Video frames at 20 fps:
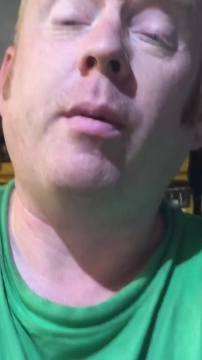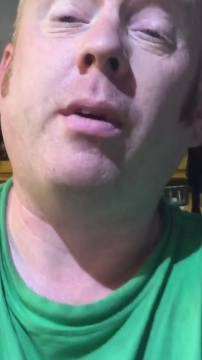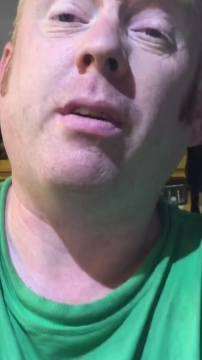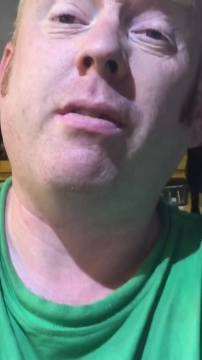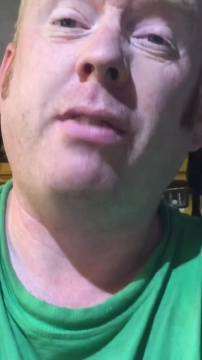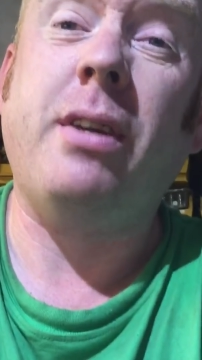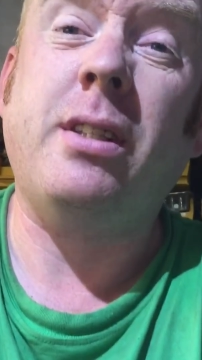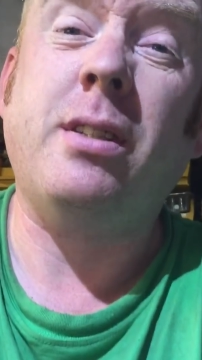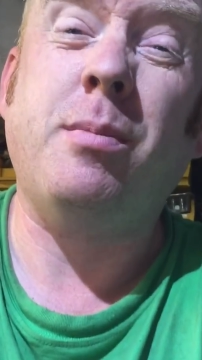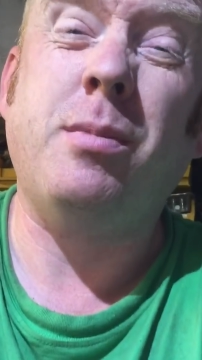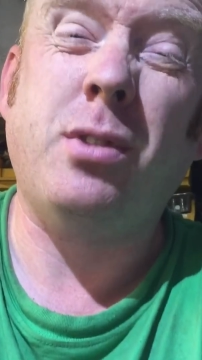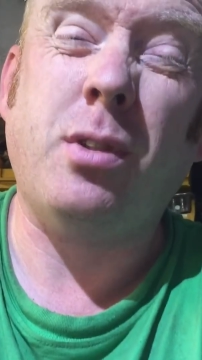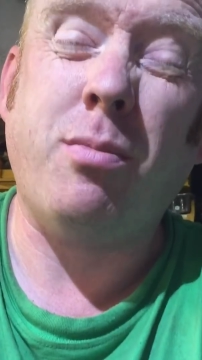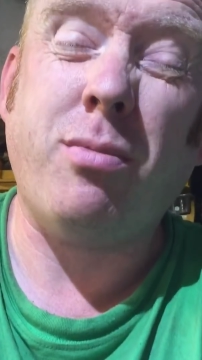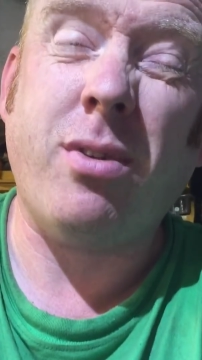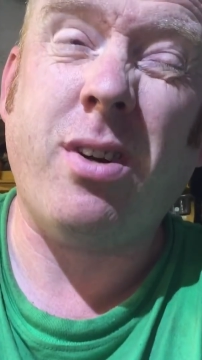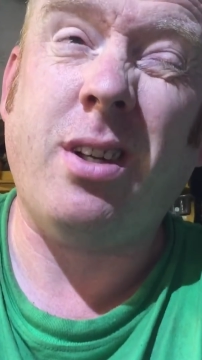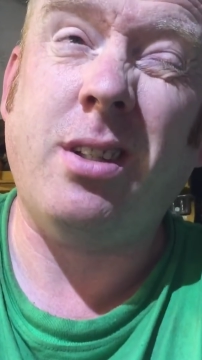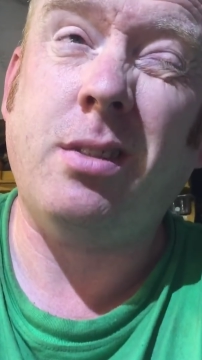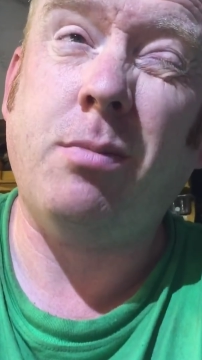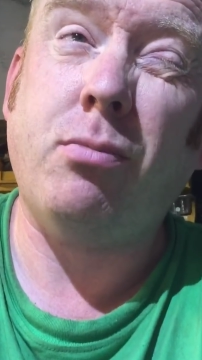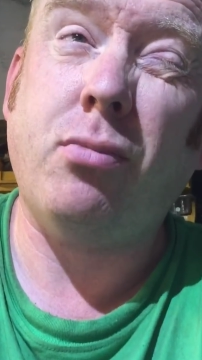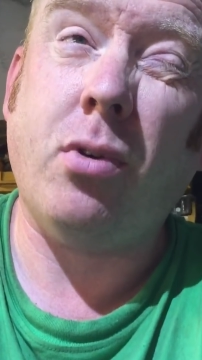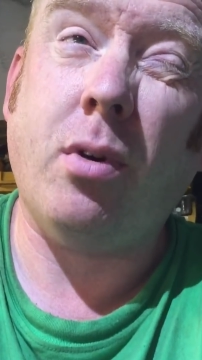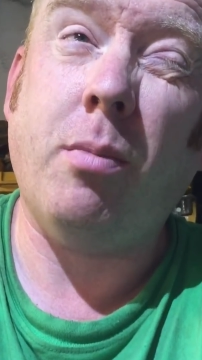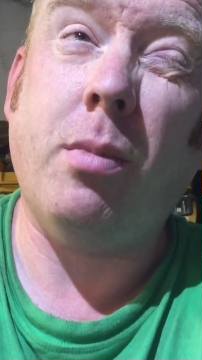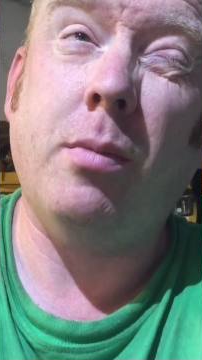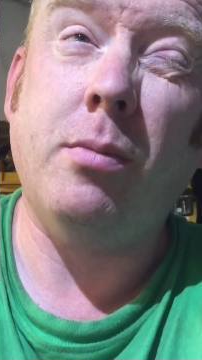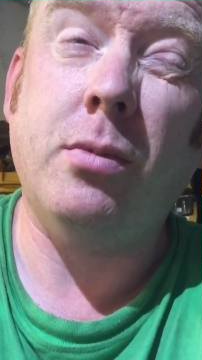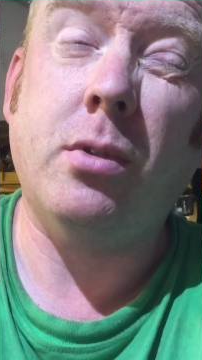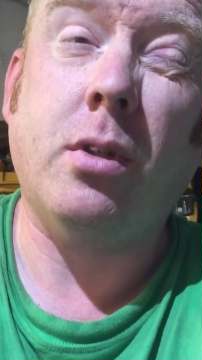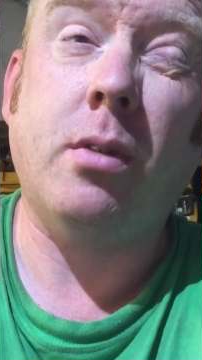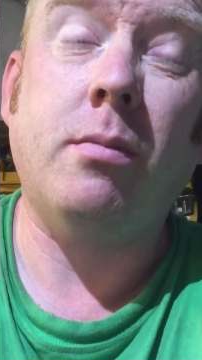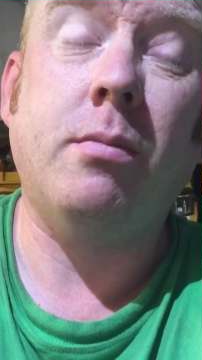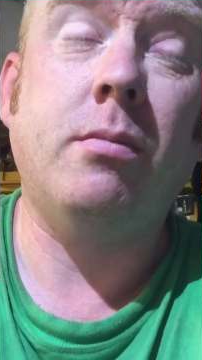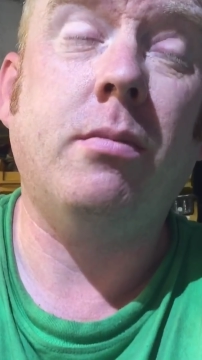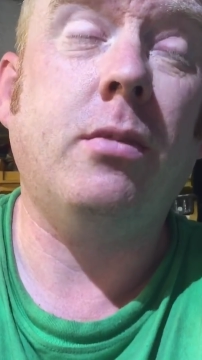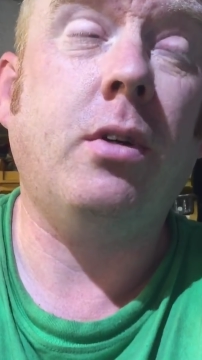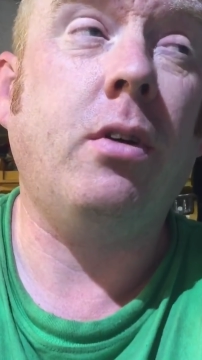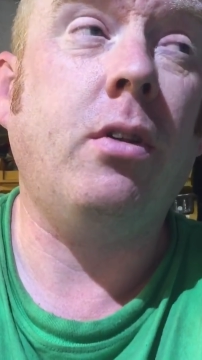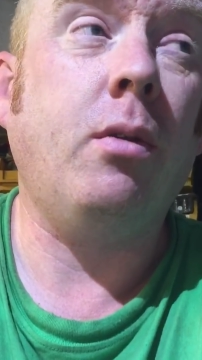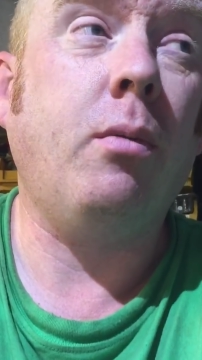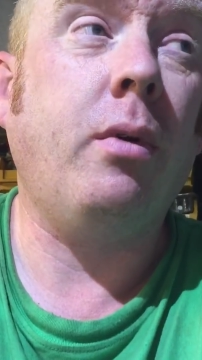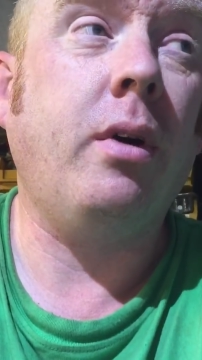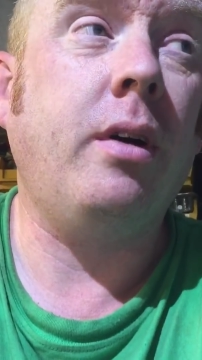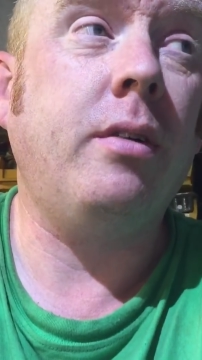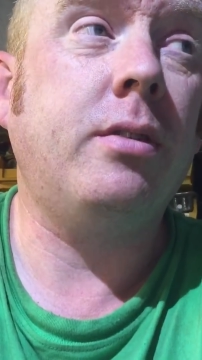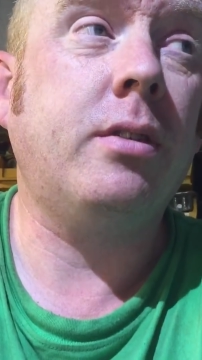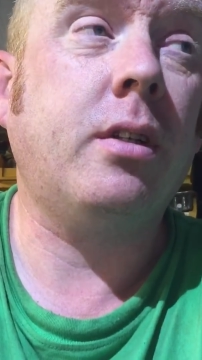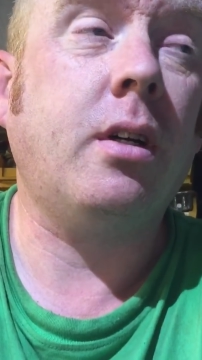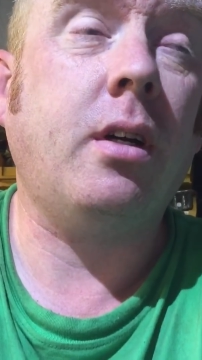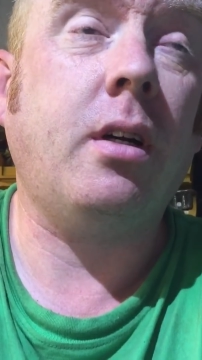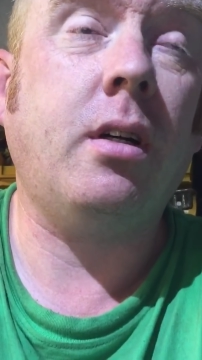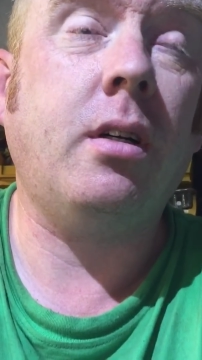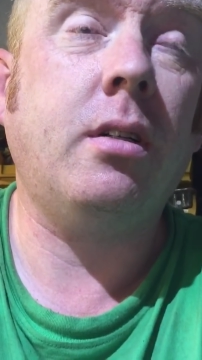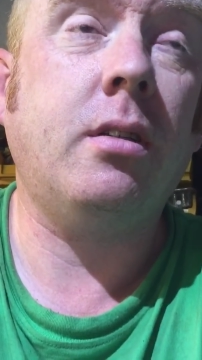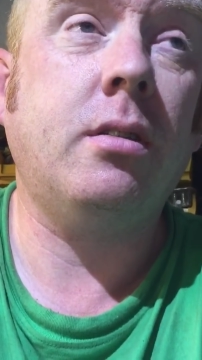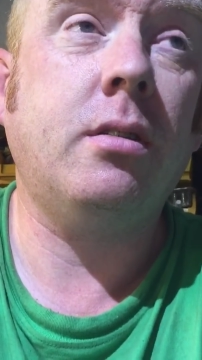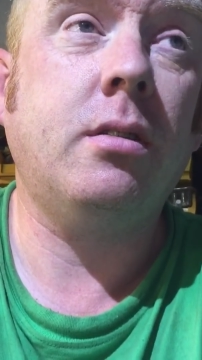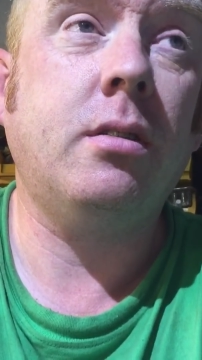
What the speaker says: I'm going to fix some surprise problems on the wife's car.